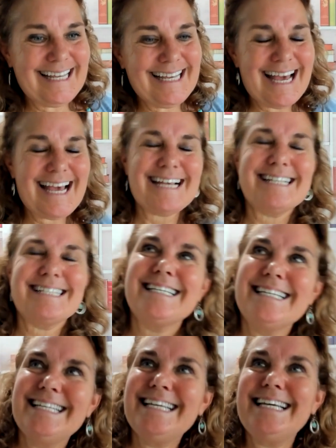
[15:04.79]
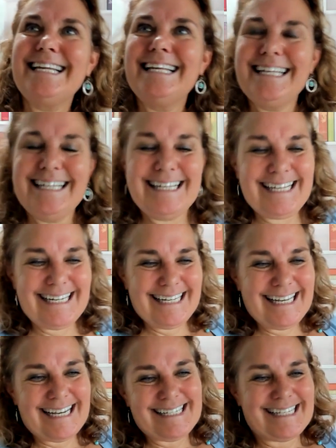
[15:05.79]
Yes, indeed.
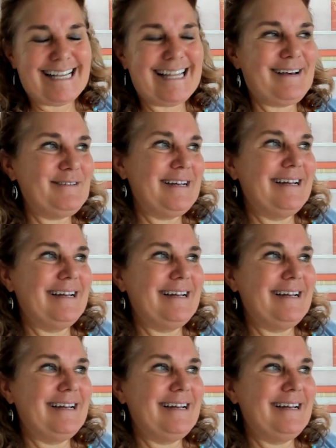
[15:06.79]
Yes, I love it.